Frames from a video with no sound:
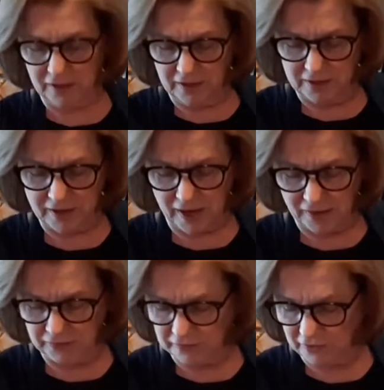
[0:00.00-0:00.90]

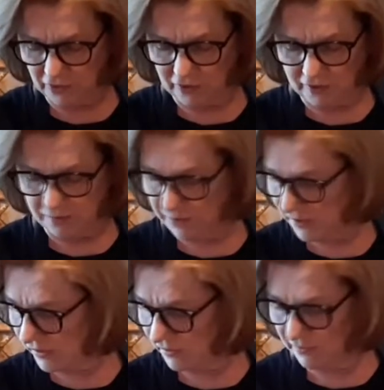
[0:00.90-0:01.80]
knives here
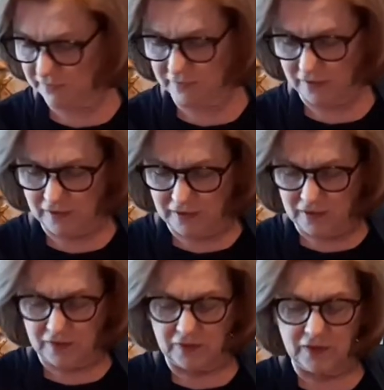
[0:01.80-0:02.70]
because
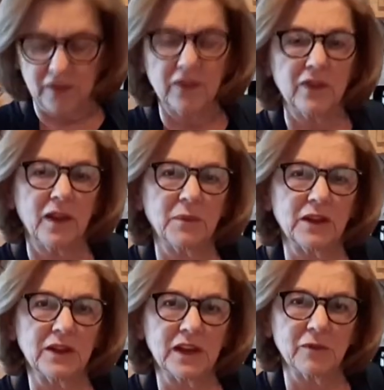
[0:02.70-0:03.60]
I'm gonna
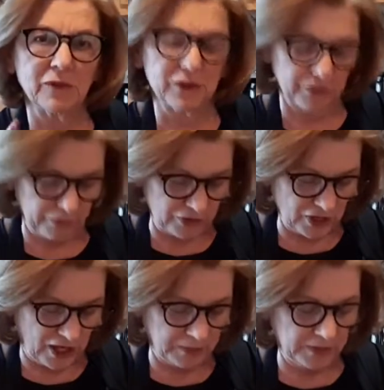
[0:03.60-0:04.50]
need them for different
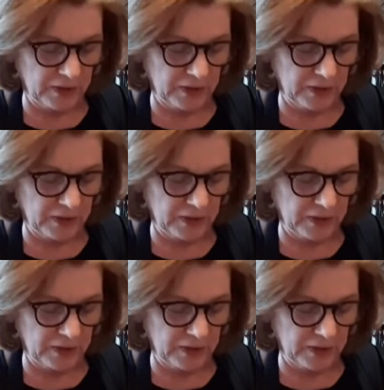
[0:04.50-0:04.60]
jobs.